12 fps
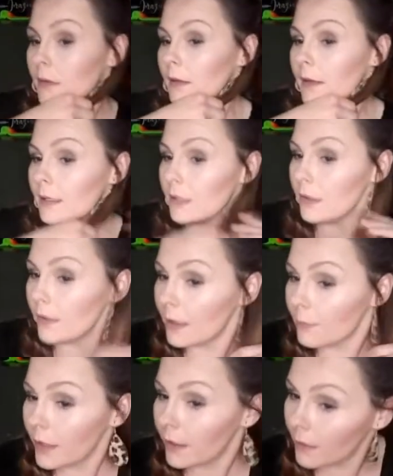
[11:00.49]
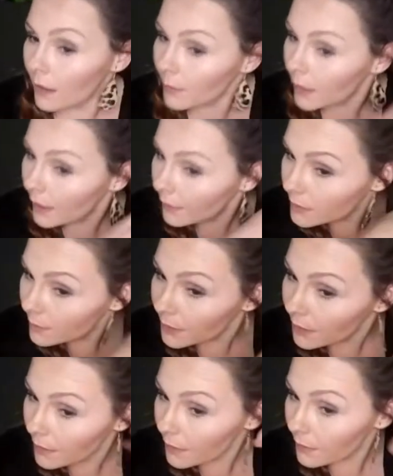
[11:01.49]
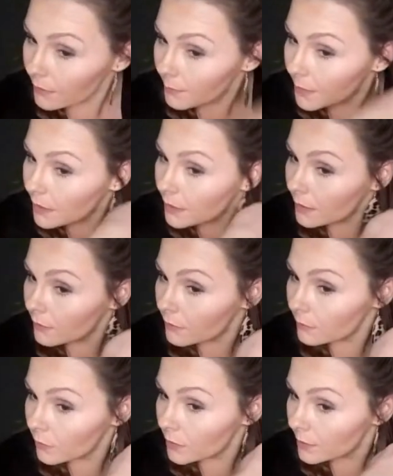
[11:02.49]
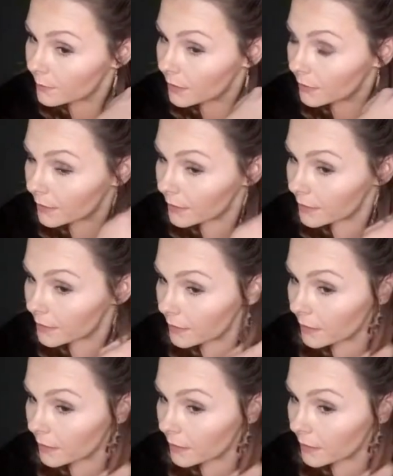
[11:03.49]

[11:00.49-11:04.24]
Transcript: Yes, you can, Brayden. I'm gonna have something to eat in a minute too once I'm done this.